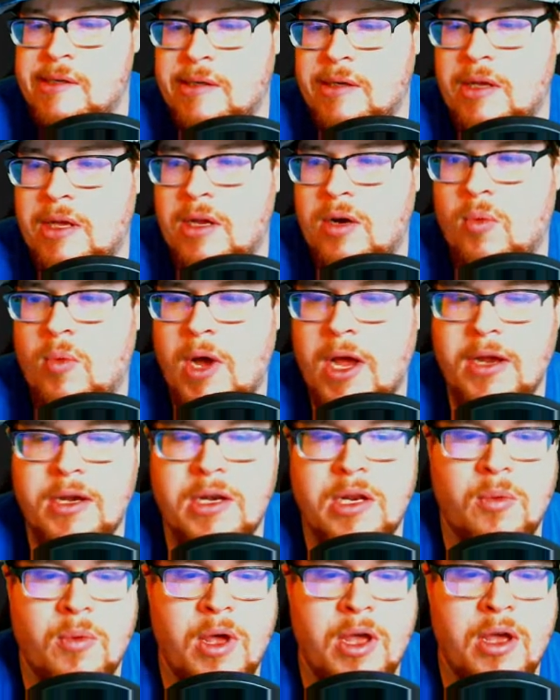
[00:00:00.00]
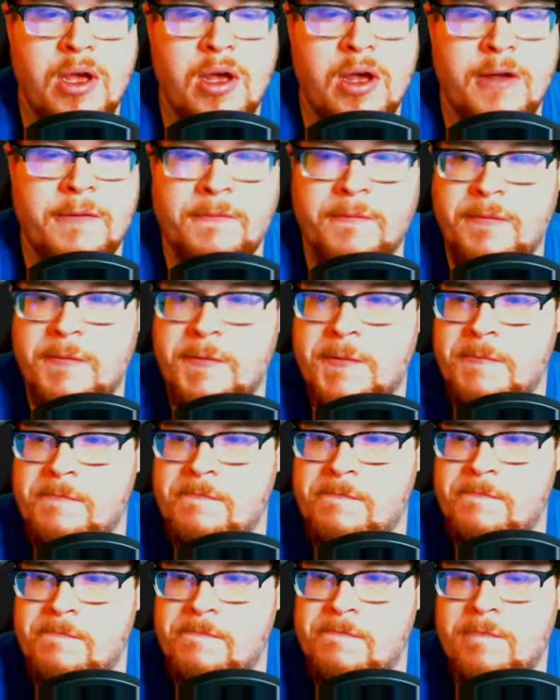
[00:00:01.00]
get a Winding Way off.
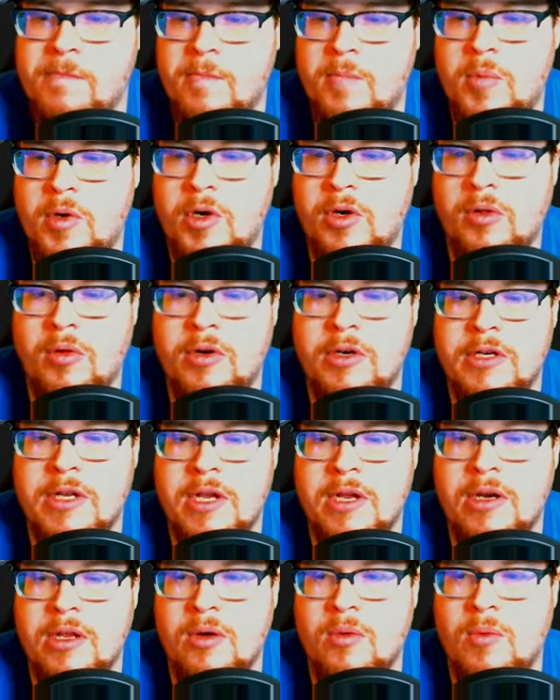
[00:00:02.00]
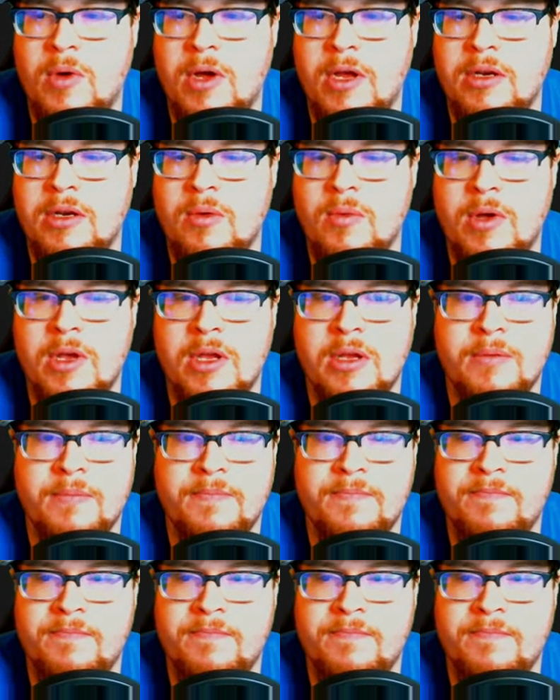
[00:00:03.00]
Put a Lord down, get a Winding Way.